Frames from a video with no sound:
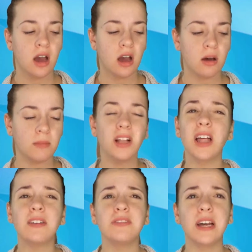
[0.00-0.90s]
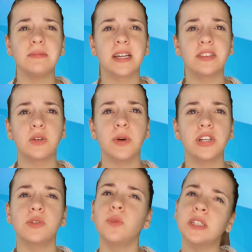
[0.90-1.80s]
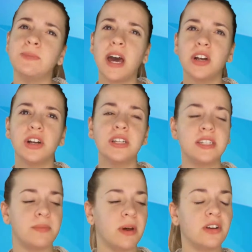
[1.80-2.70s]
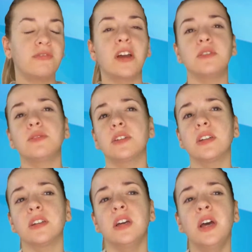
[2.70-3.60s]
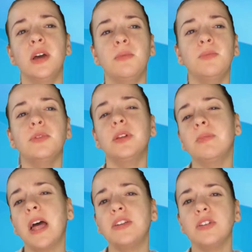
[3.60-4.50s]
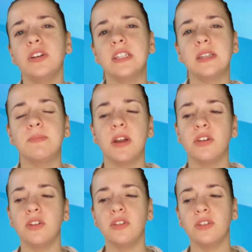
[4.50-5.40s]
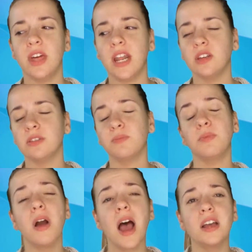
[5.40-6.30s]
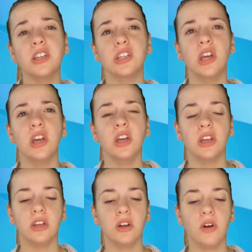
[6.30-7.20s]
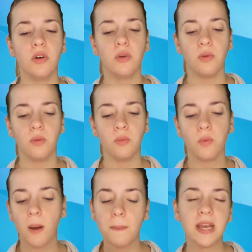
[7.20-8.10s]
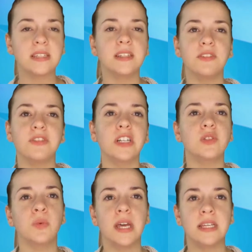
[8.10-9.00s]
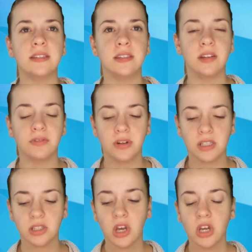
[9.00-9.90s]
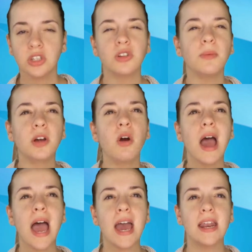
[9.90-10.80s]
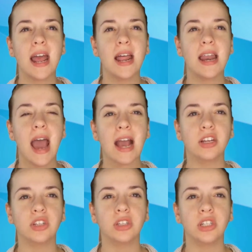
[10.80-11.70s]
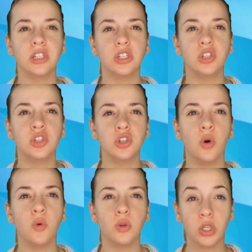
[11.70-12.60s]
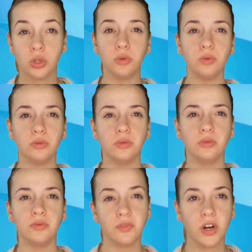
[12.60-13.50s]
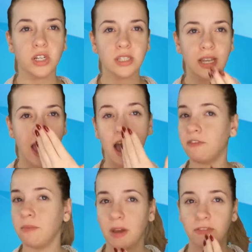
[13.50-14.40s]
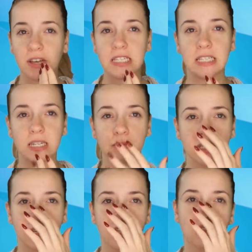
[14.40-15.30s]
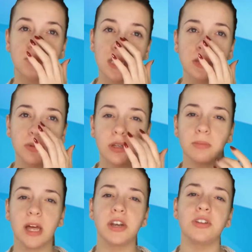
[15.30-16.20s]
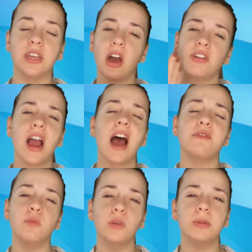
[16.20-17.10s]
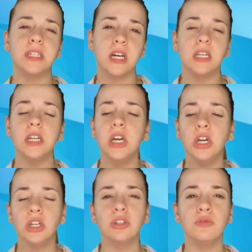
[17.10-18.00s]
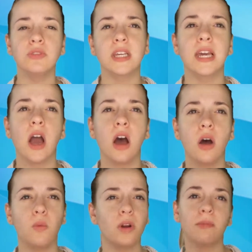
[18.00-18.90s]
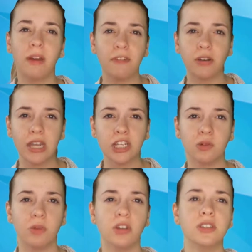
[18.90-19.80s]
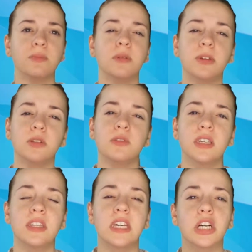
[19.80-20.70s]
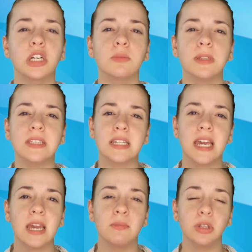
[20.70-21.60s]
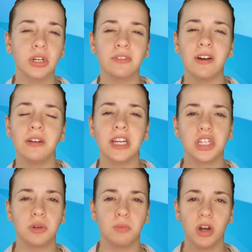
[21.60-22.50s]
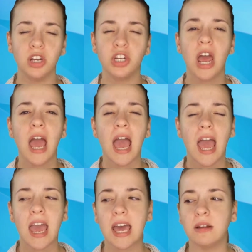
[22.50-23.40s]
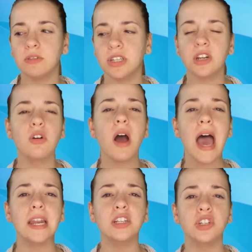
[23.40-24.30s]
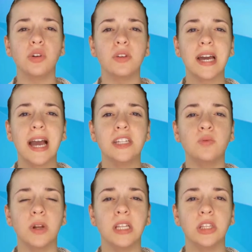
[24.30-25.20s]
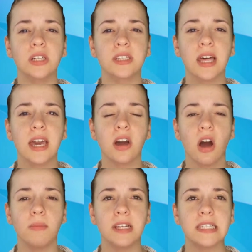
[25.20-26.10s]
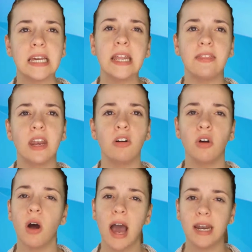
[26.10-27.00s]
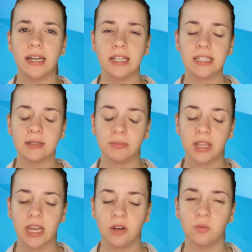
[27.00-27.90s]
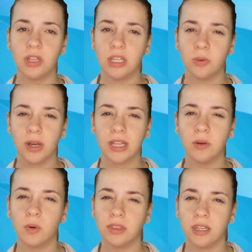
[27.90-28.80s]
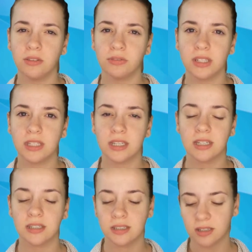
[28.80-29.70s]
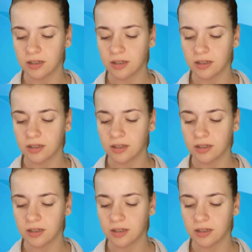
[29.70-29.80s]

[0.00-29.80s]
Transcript: A lot of times I get the question, what's better? Is it better if I use a beauty blender? Is it better that I use a brush? You know, what makes the difference? What is the difference? So I'm going to go ahead and actually show you. First, half of my face is going to be done using the beauty blender. The other half will be done using one of my foundation brushes. I'm going to be using the Urban Decay blurring foundation brush. And I'm just going to go ahead and show you guys what it looks like on my skin. And then I'll go ahead and explain really quickly what the difference is.